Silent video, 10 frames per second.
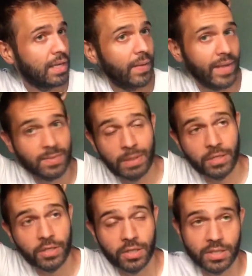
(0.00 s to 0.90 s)
And that's
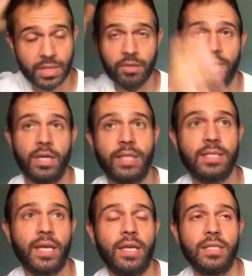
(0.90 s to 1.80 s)
because I
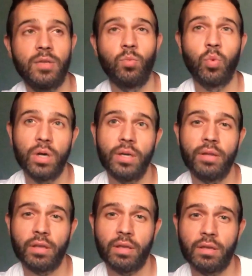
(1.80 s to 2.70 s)
stayed in one
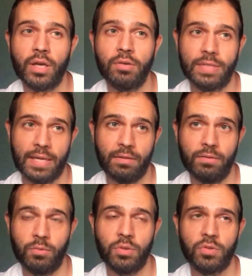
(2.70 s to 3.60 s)
other hotel,
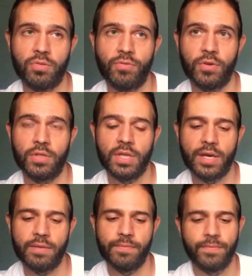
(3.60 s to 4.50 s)
which was on the first
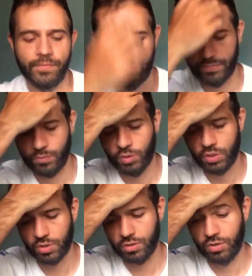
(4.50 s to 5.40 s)
night, which
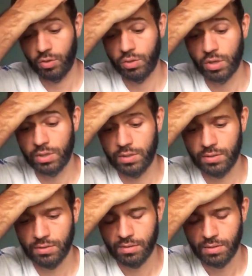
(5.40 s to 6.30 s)
cost $2.